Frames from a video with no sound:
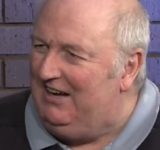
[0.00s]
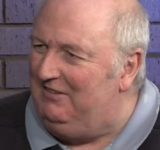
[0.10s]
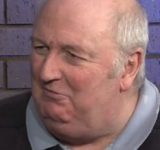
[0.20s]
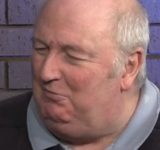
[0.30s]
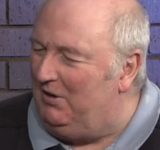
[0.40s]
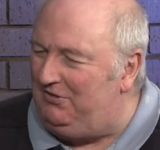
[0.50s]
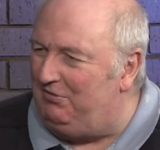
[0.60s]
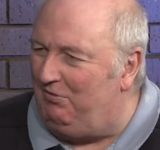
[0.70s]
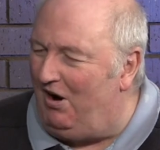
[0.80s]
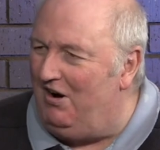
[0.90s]
What's
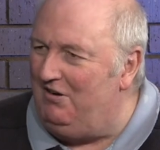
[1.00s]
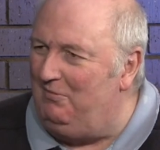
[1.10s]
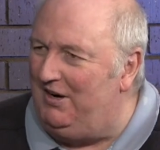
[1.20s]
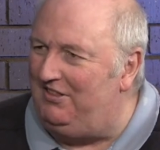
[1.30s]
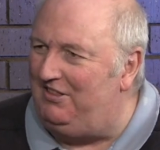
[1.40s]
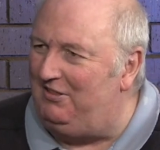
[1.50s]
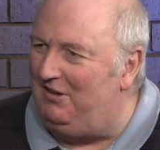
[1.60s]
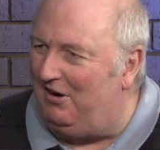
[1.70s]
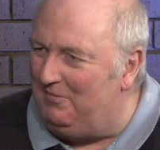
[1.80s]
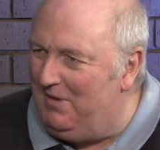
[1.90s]
wrong with
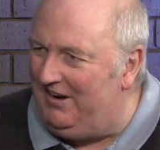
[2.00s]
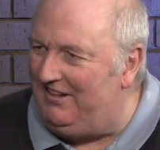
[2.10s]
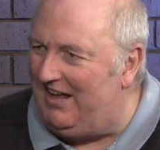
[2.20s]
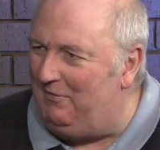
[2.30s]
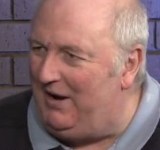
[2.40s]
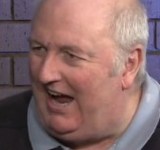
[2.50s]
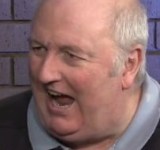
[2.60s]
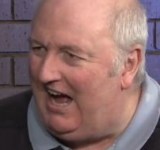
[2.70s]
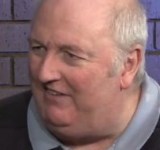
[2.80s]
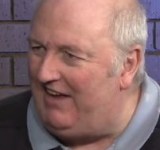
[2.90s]
our money that we
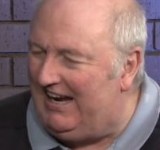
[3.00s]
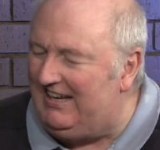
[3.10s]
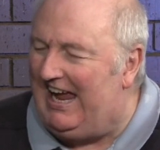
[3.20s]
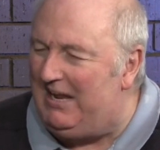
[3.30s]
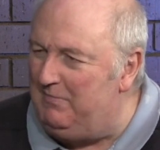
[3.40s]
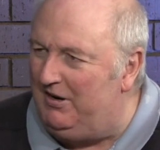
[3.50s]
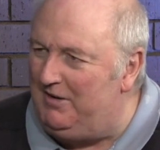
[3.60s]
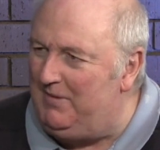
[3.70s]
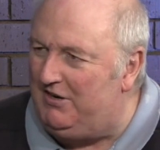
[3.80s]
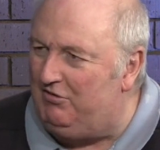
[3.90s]
have? And can money
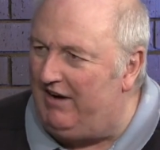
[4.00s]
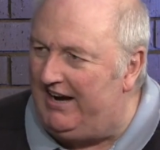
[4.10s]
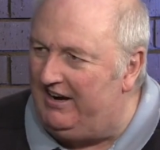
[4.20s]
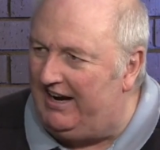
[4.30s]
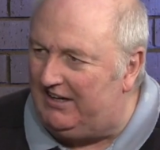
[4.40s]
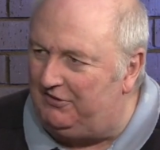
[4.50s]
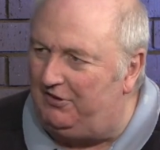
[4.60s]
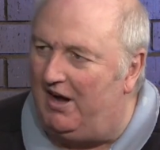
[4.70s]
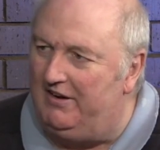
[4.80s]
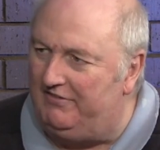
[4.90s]
be created
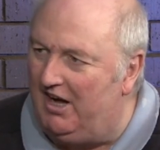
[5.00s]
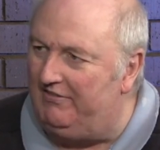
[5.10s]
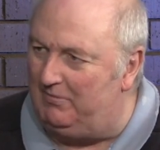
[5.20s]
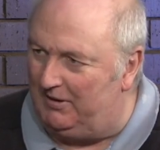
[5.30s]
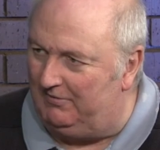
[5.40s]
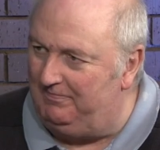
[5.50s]
outside of government?